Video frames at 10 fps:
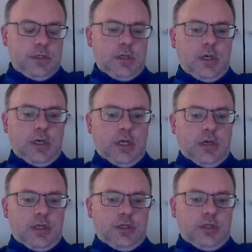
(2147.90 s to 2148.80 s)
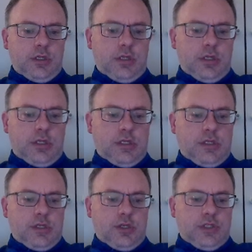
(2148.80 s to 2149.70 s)
Okay, this
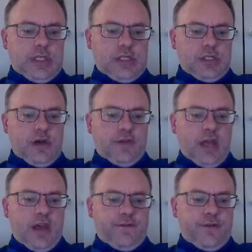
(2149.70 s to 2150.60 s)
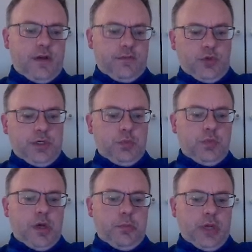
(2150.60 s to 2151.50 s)
is a good test. After f5, what did
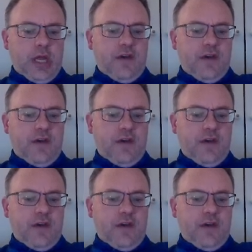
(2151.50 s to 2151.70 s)
I play?